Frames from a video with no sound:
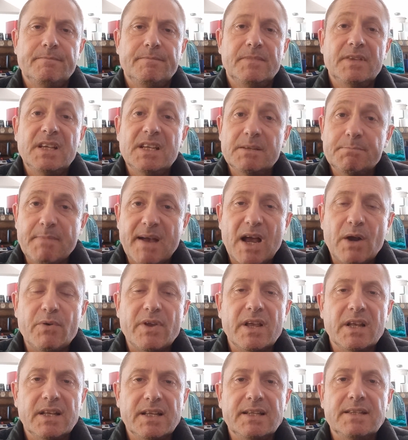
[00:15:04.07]
These
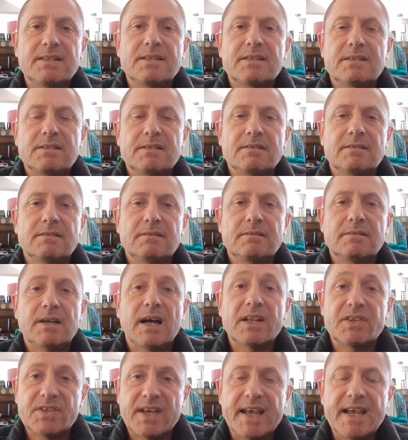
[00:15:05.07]
Maori elites
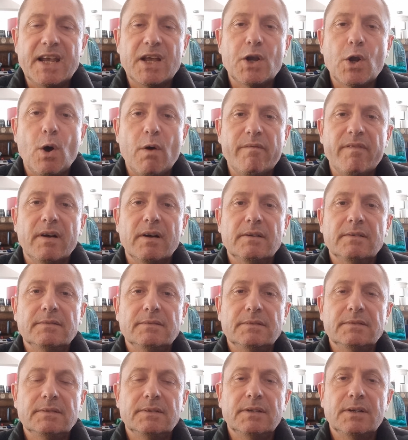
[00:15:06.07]
are taking over
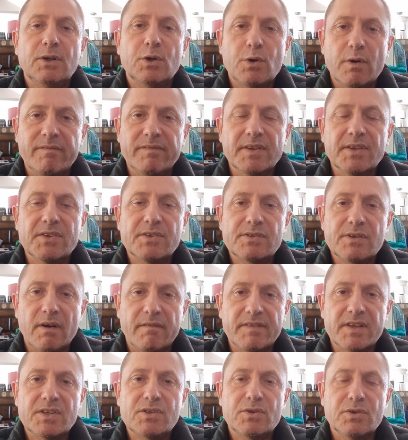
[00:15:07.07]
governance of
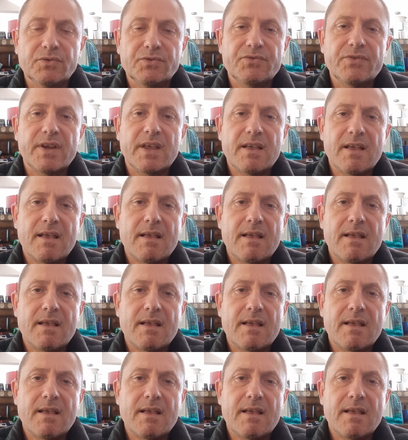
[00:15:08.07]
this country.